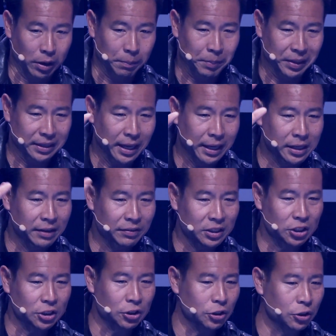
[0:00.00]
but then you have this
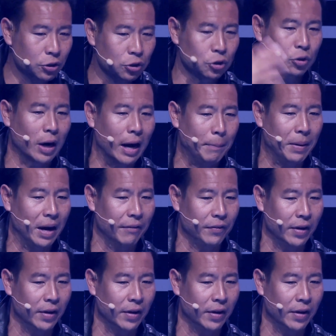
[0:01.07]
just huge drop off.